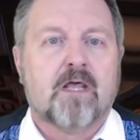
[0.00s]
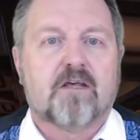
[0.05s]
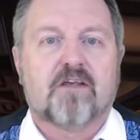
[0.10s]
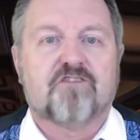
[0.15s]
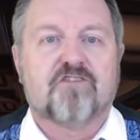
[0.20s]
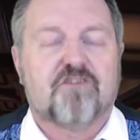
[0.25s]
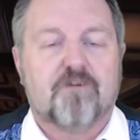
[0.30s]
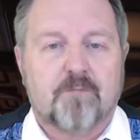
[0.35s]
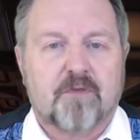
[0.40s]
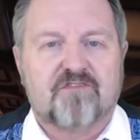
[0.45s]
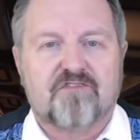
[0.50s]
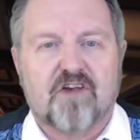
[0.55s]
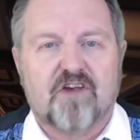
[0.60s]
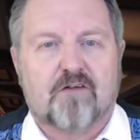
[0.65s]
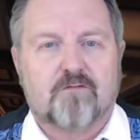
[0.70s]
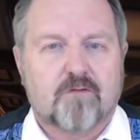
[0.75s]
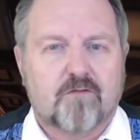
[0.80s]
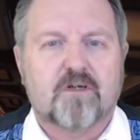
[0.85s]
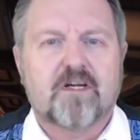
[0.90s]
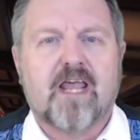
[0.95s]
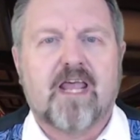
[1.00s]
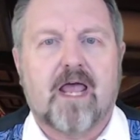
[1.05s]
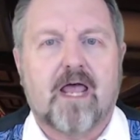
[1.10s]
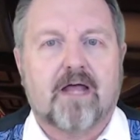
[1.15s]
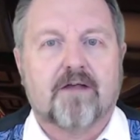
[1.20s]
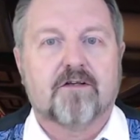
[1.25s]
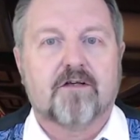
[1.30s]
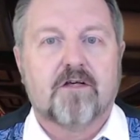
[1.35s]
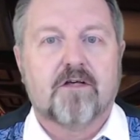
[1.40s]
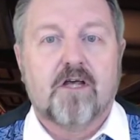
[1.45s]
Because you must never
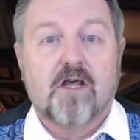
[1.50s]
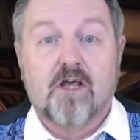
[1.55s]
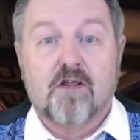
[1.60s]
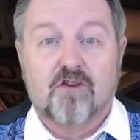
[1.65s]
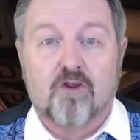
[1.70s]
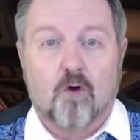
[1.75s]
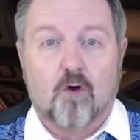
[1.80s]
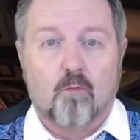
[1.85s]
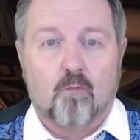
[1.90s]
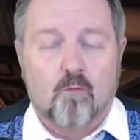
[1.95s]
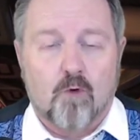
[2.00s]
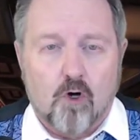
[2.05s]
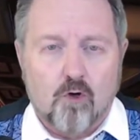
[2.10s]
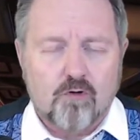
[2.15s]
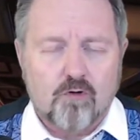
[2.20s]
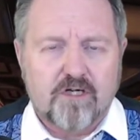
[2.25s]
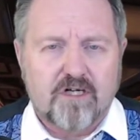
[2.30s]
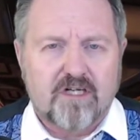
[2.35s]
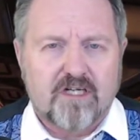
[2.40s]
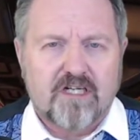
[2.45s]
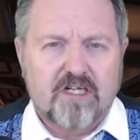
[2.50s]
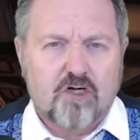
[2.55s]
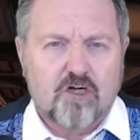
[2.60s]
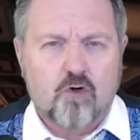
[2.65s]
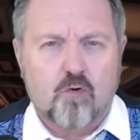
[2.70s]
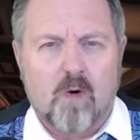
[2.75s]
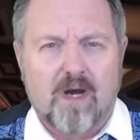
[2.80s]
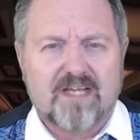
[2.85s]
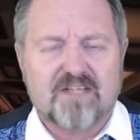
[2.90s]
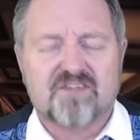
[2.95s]
forget, the woke
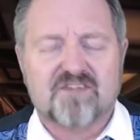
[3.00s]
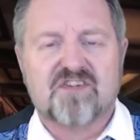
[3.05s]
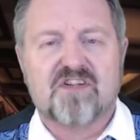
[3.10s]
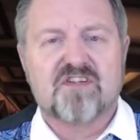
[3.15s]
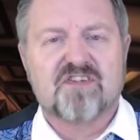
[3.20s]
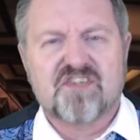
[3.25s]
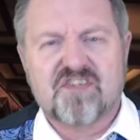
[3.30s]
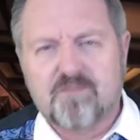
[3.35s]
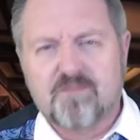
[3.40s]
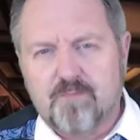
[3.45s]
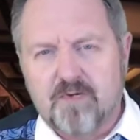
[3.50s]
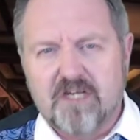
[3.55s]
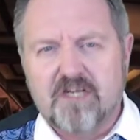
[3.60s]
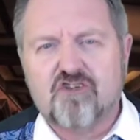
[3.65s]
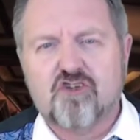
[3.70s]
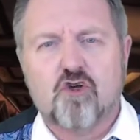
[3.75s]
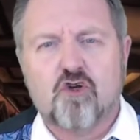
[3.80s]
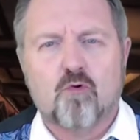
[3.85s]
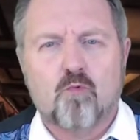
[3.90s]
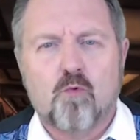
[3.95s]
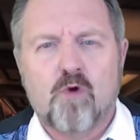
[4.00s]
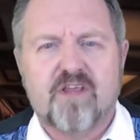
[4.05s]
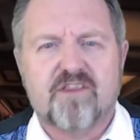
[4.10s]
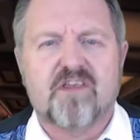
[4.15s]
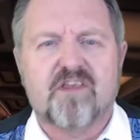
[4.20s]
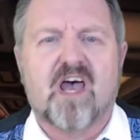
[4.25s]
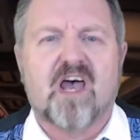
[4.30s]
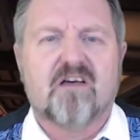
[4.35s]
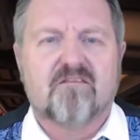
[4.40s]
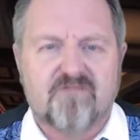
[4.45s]
equates speech
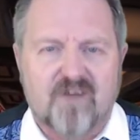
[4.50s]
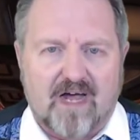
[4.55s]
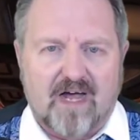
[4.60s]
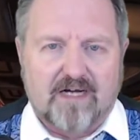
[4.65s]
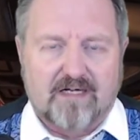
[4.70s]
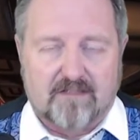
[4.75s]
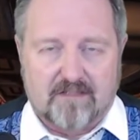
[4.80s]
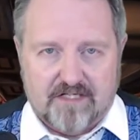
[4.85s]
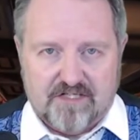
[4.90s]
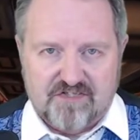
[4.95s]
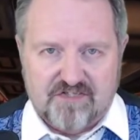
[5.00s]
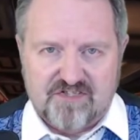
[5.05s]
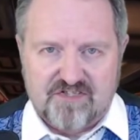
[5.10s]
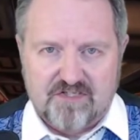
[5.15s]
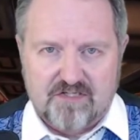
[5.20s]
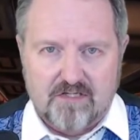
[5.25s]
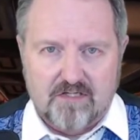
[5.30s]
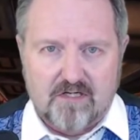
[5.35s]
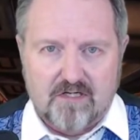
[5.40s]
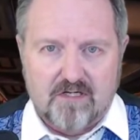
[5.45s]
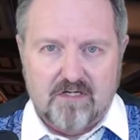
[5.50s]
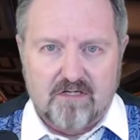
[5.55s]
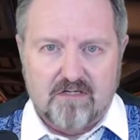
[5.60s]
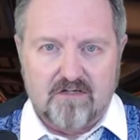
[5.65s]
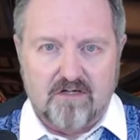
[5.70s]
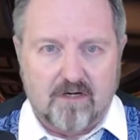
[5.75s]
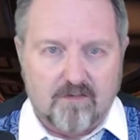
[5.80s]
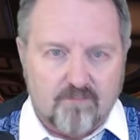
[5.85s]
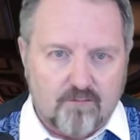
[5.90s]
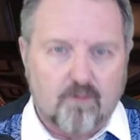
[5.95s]
with violence.
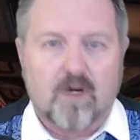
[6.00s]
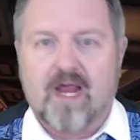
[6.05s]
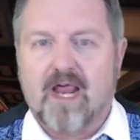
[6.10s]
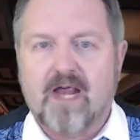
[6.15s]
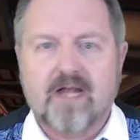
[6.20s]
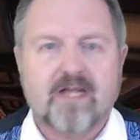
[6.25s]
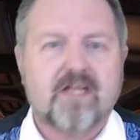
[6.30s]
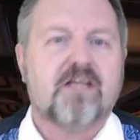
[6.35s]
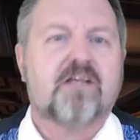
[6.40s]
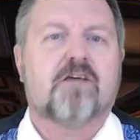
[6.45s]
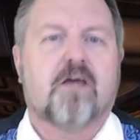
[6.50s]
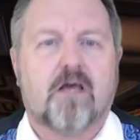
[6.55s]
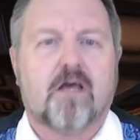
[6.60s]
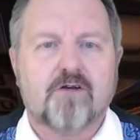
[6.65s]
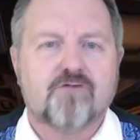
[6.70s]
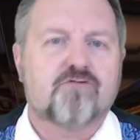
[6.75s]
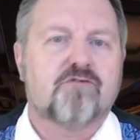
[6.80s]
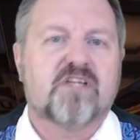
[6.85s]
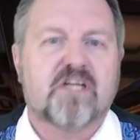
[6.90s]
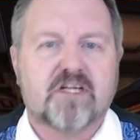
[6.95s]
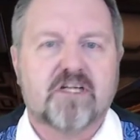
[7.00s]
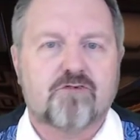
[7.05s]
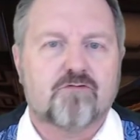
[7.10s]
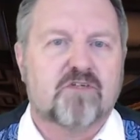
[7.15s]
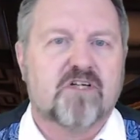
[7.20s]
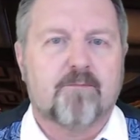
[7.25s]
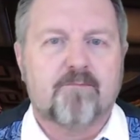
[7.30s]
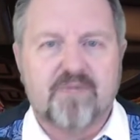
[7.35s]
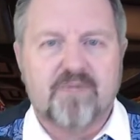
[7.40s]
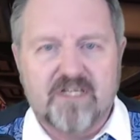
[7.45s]
Therefore, any
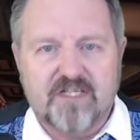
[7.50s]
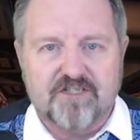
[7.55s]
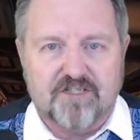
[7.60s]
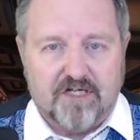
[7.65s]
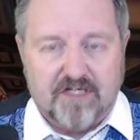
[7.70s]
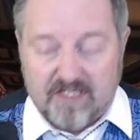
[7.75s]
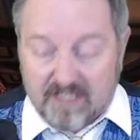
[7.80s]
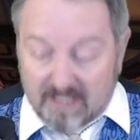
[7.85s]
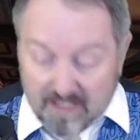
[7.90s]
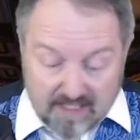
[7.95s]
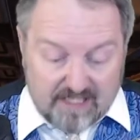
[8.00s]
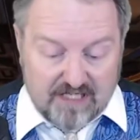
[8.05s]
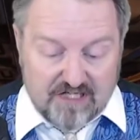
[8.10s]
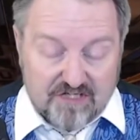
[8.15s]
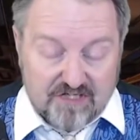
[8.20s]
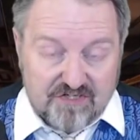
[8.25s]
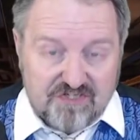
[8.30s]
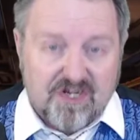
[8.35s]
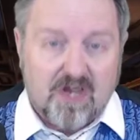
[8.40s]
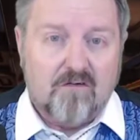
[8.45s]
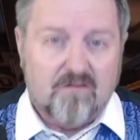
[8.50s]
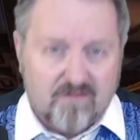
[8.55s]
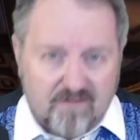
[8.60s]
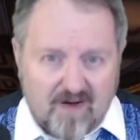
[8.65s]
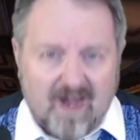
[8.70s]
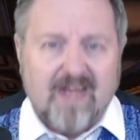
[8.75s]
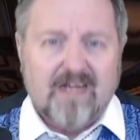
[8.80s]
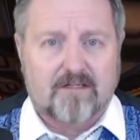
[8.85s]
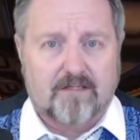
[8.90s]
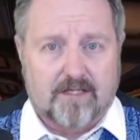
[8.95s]
contradictory opinion is
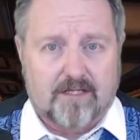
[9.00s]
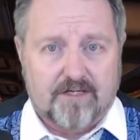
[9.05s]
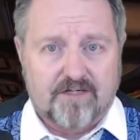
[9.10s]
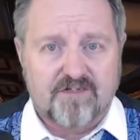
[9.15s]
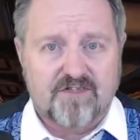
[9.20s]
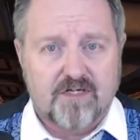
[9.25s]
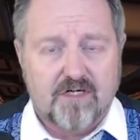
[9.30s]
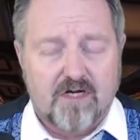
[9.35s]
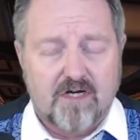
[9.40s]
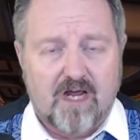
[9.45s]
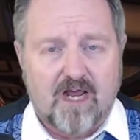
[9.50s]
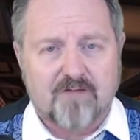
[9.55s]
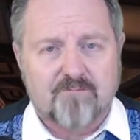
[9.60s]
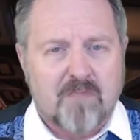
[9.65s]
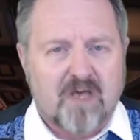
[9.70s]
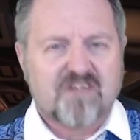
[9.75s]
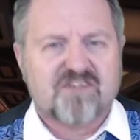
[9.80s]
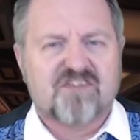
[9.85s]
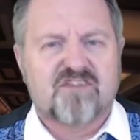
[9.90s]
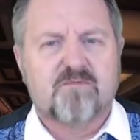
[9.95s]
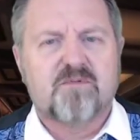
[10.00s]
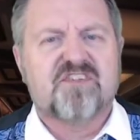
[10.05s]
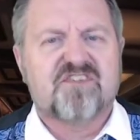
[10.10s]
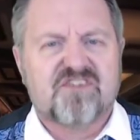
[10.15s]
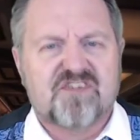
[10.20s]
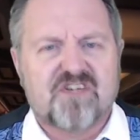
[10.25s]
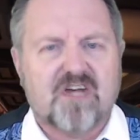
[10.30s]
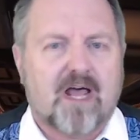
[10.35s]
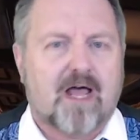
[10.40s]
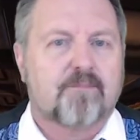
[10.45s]
violent and must be
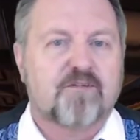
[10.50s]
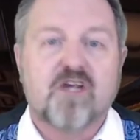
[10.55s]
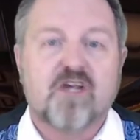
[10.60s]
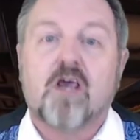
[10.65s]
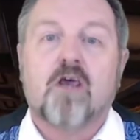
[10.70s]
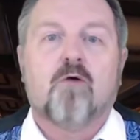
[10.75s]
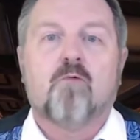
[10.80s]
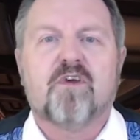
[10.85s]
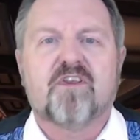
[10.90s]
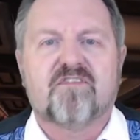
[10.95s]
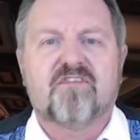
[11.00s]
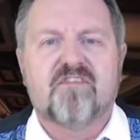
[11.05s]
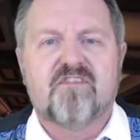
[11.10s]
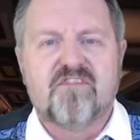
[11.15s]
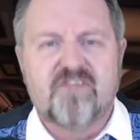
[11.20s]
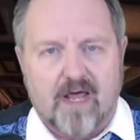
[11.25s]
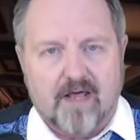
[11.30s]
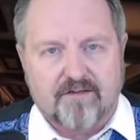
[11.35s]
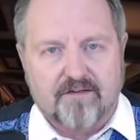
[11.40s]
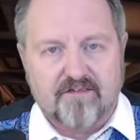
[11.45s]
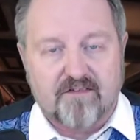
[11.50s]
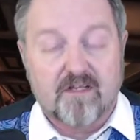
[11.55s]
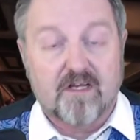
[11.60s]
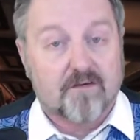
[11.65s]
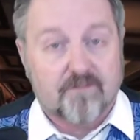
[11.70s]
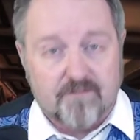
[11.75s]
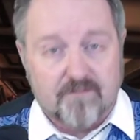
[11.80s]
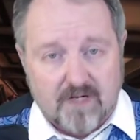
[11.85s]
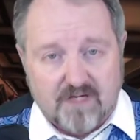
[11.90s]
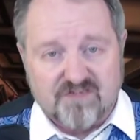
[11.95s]
stopped with death
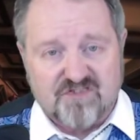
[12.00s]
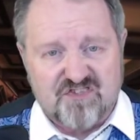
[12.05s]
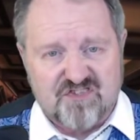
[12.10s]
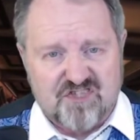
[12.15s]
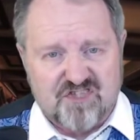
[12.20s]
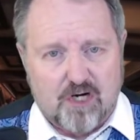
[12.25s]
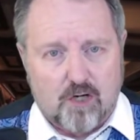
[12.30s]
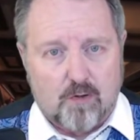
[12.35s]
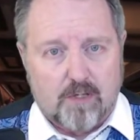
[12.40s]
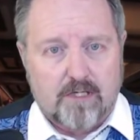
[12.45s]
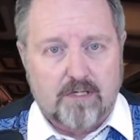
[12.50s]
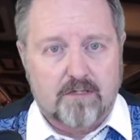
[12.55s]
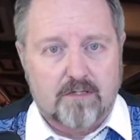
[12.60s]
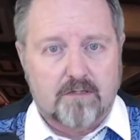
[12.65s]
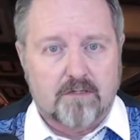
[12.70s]
if necessary.